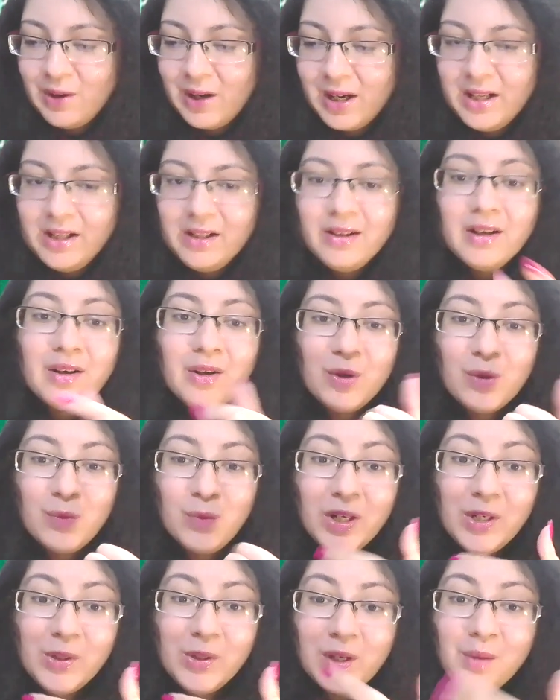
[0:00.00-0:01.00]
right?
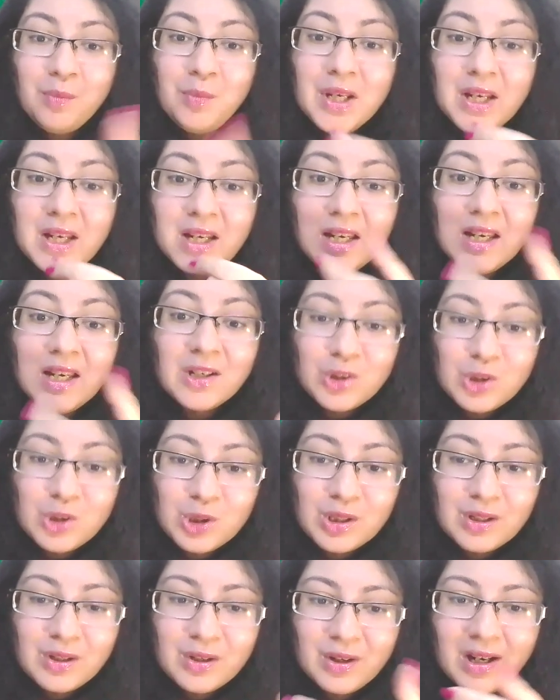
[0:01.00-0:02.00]
When you
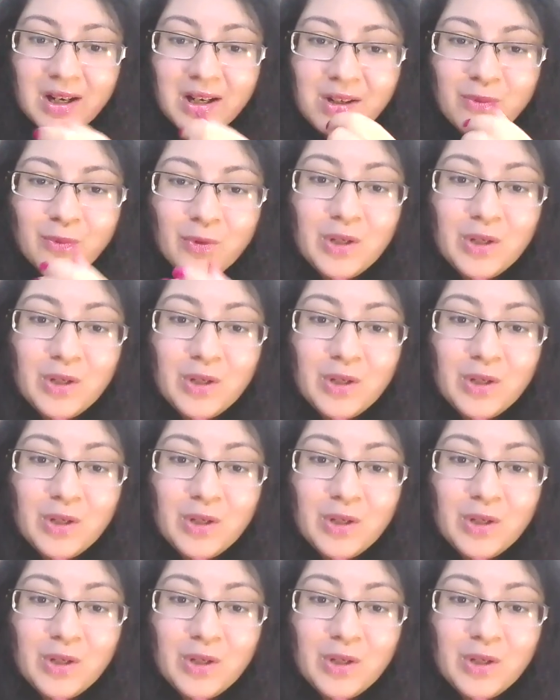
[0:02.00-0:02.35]
communicate, right?